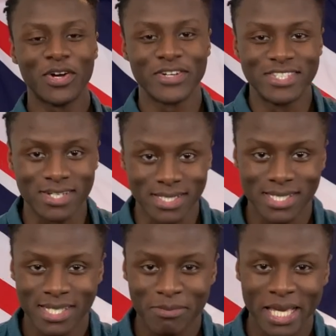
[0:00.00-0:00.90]
are
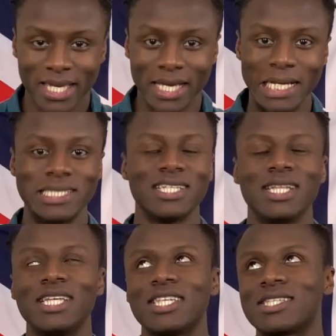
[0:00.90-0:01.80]
interested in making a
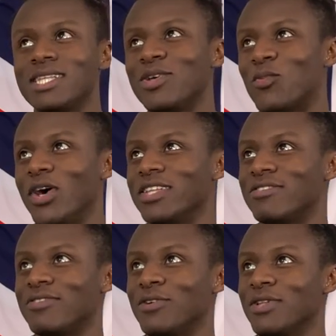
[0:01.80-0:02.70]
deliciously
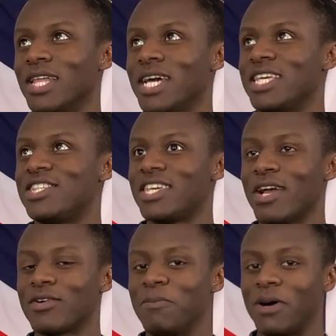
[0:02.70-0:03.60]
wonderful
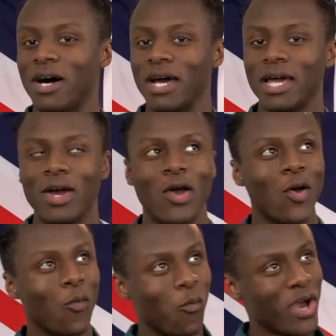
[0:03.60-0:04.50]
cherry pie
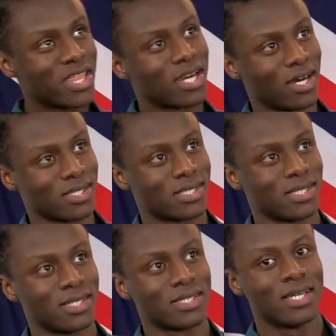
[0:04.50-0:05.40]
with
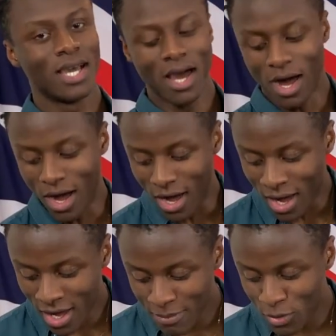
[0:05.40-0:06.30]
custard,
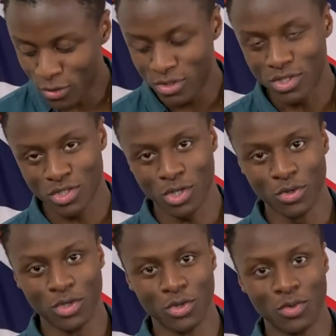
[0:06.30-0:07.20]
I'm going to show
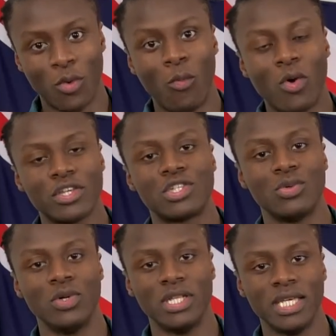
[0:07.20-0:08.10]
you what you
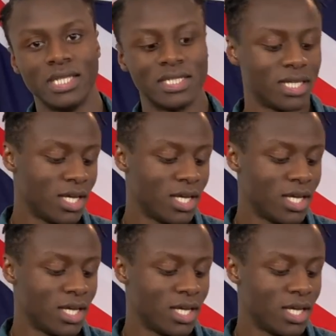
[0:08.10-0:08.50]
will need.